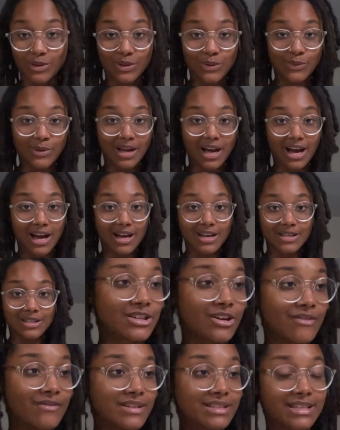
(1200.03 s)
you
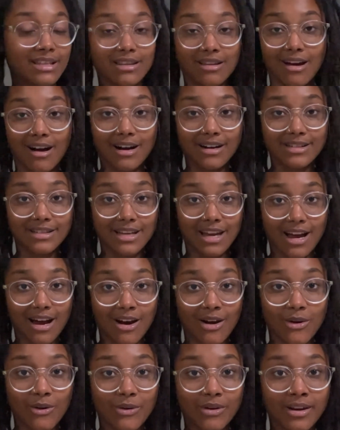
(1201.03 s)
guys on this
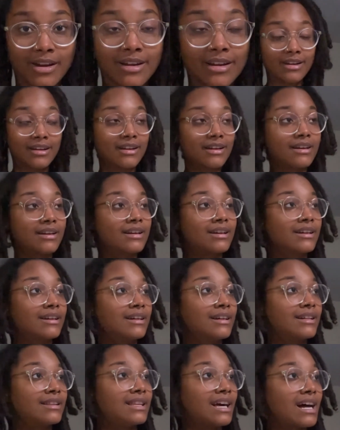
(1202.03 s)
lockdown.
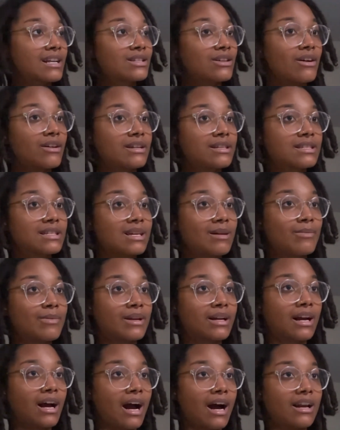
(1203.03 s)
That's honestly
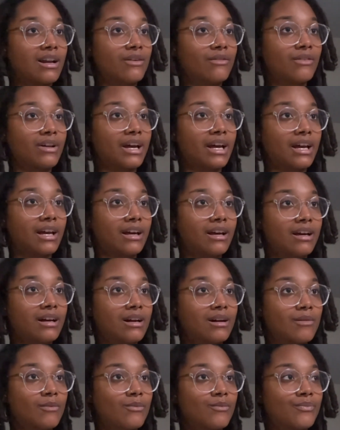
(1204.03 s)
been kind of like
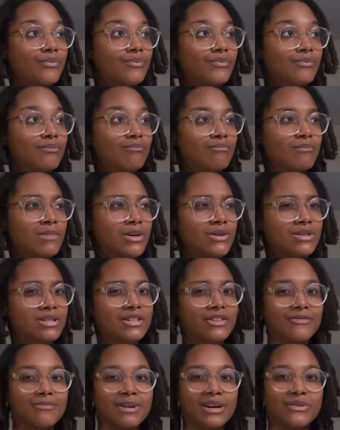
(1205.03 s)
most
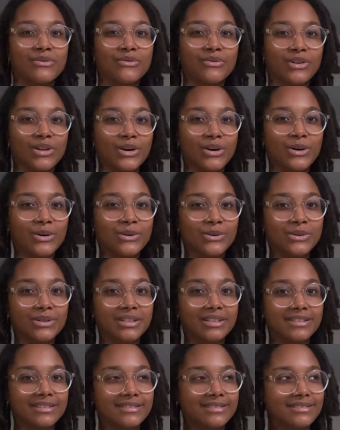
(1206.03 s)
of my
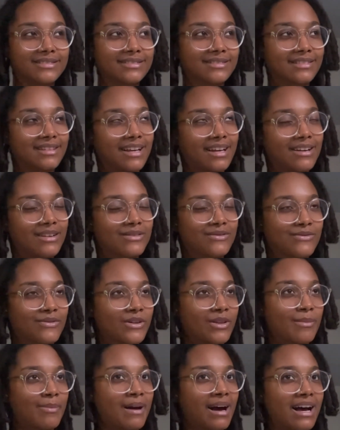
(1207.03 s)
flow
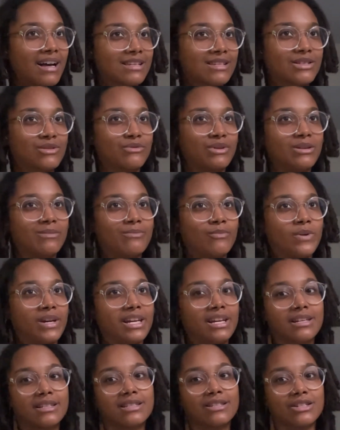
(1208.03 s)
for the past 3
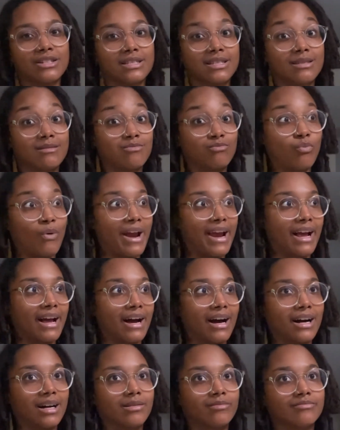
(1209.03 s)
weeks. Just wake
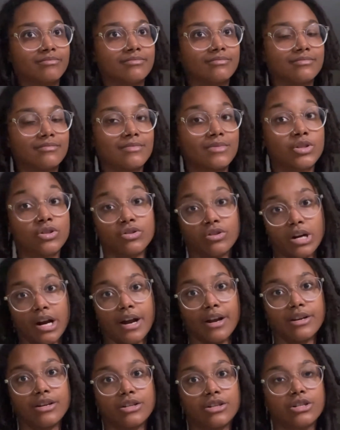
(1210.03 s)
up,
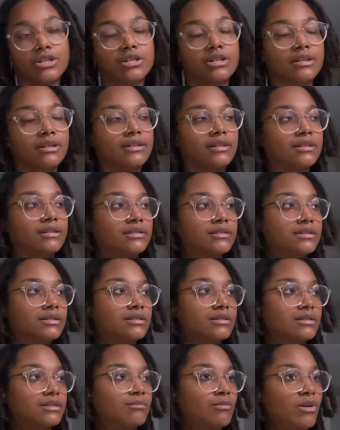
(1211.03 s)
stretch,
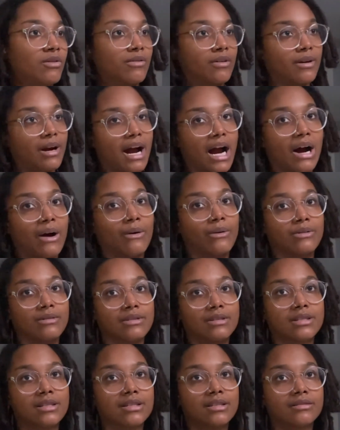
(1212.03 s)
move
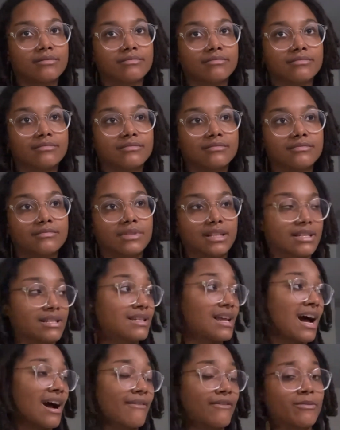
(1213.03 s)
around, listen
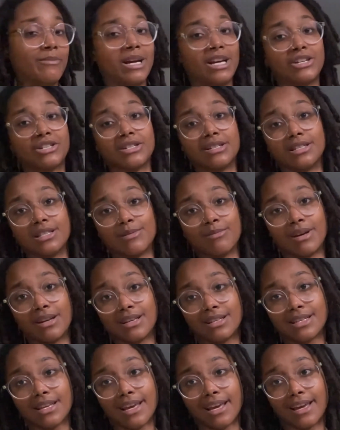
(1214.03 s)
to affirmations,
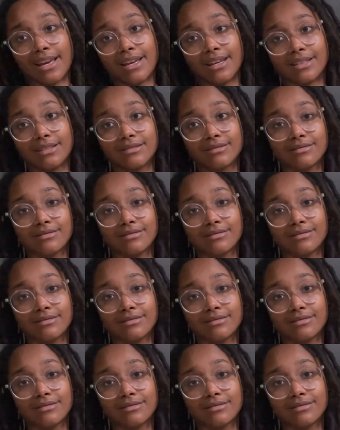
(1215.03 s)
meditate,